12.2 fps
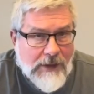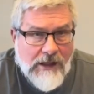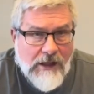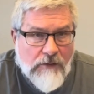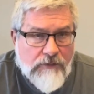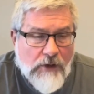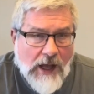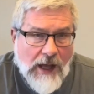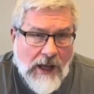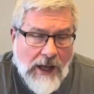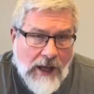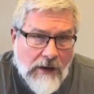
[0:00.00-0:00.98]
if you're
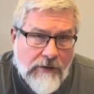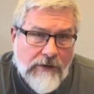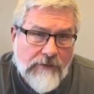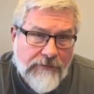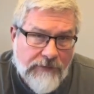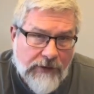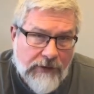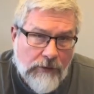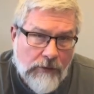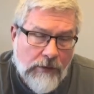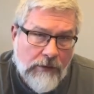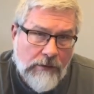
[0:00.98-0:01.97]
out in the
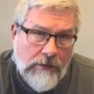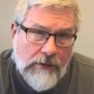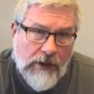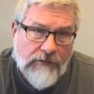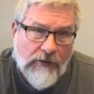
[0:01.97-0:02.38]
field, if